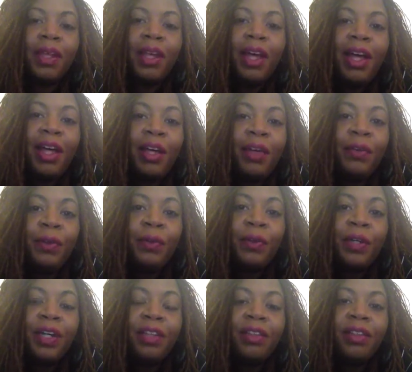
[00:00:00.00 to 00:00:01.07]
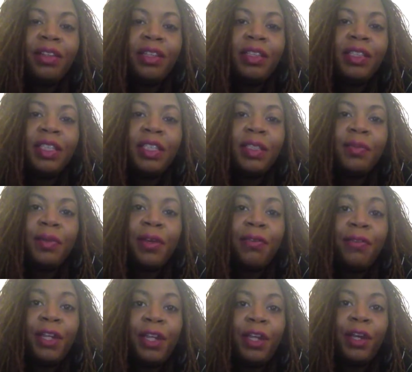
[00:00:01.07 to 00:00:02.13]
Hi everyone, this is my
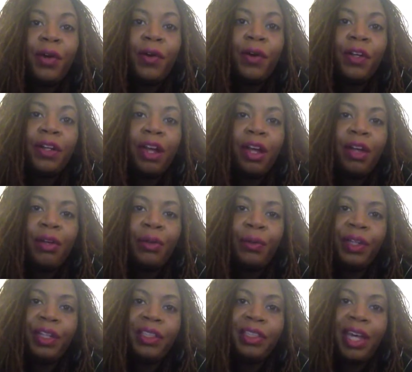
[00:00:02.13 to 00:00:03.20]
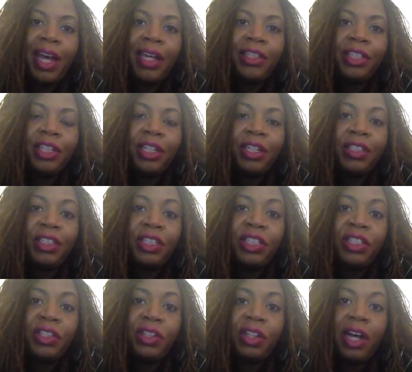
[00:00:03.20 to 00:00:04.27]
video on how to reattach a
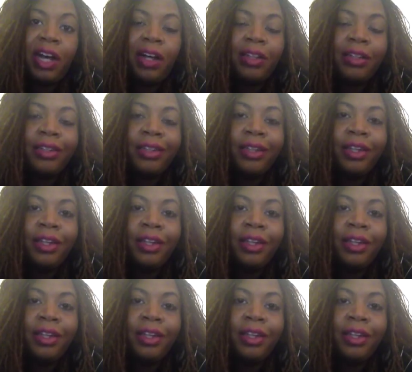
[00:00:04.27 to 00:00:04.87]
sister lock.